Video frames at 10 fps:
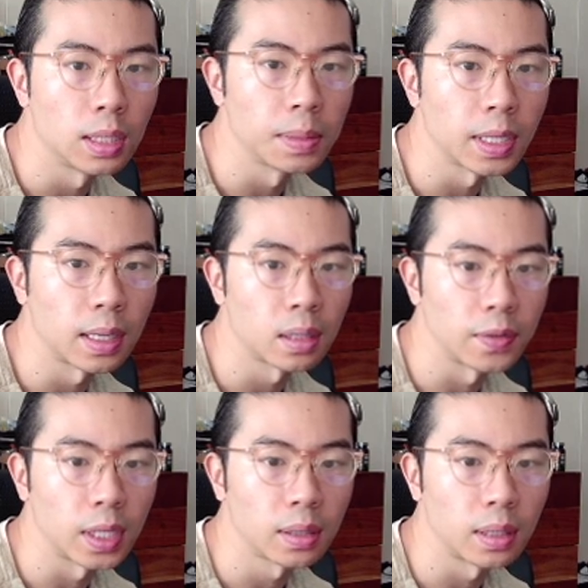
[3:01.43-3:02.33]
like as of
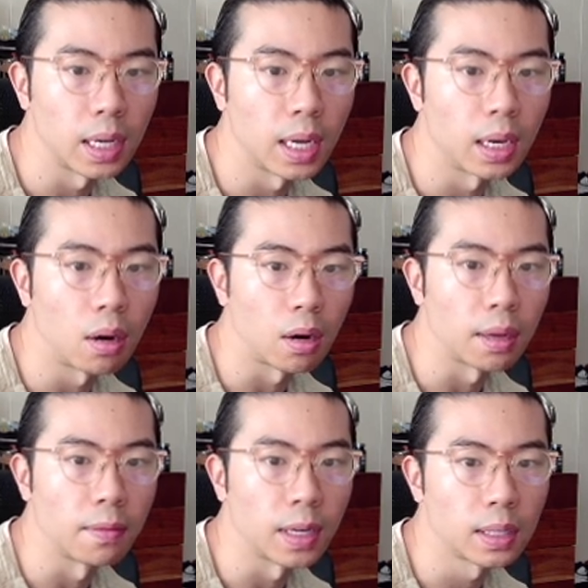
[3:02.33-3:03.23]
yesterday, ARK
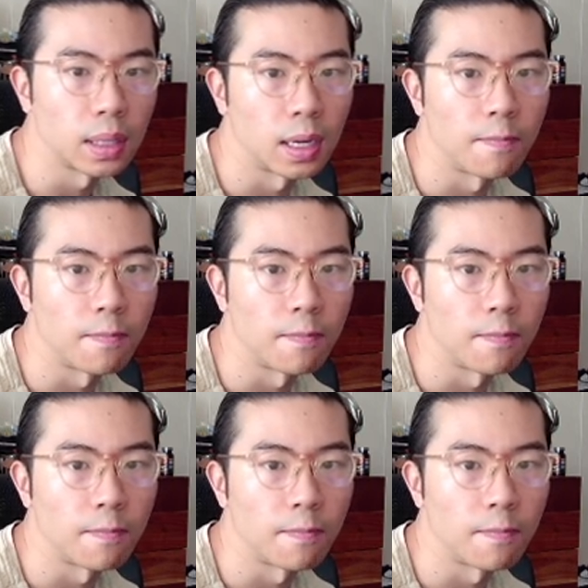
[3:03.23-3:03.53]
Invest